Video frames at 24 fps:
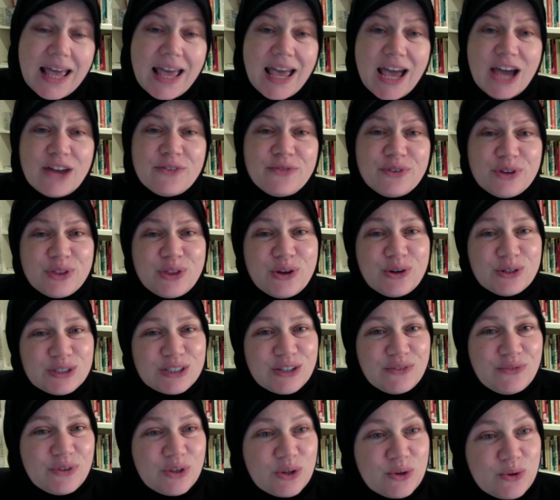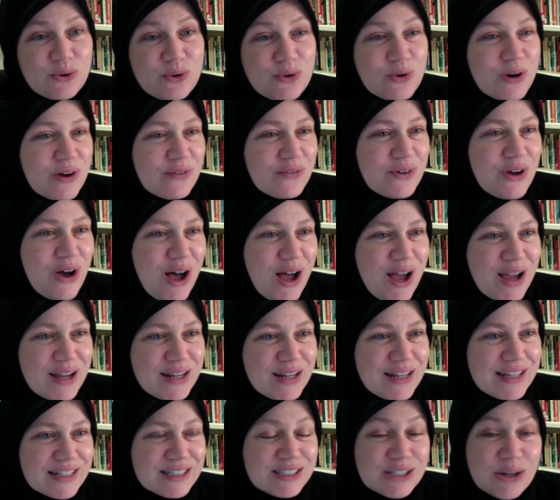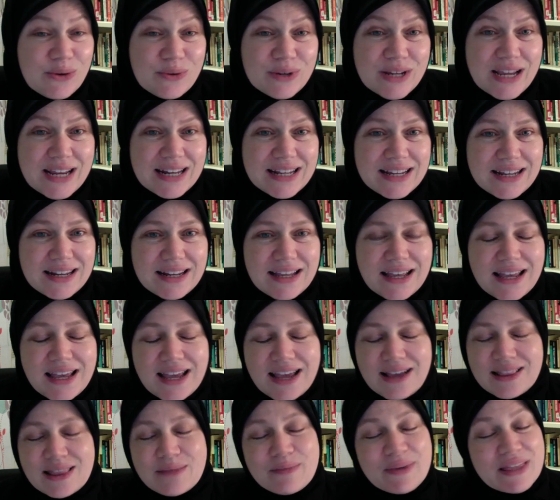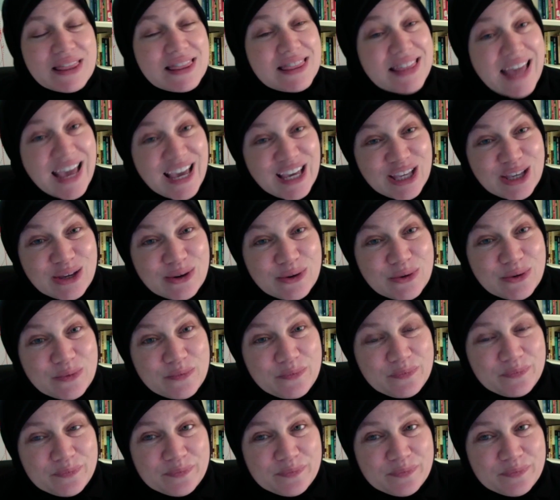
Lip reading: And for those of you who have gone and donated, let me thank you.